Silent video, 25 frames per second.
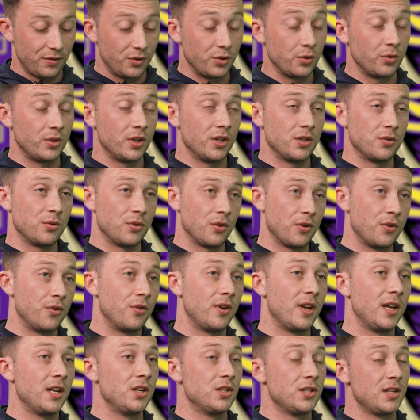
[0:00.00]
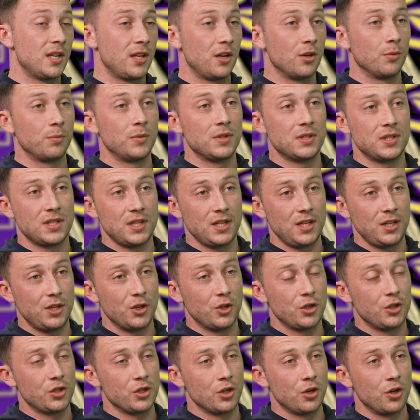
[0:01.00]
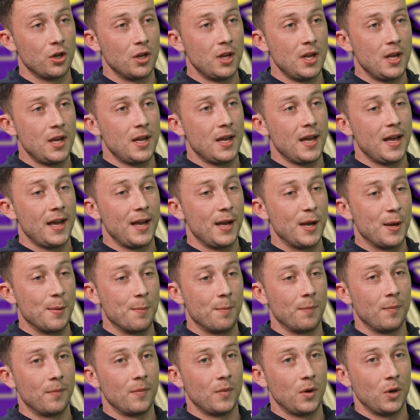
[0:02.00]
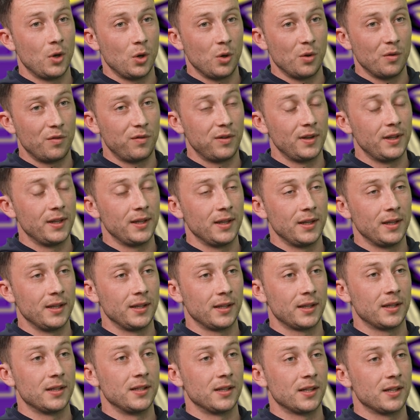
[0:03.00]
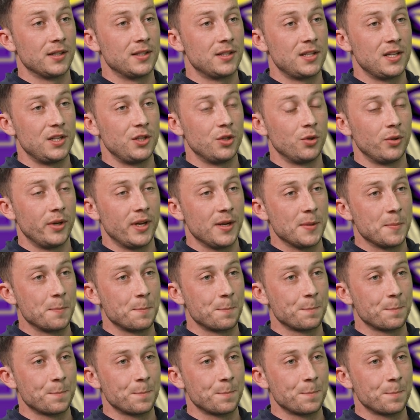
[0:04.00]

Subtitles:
few years underage and then up to senior, so hopefully it can continue, yeah.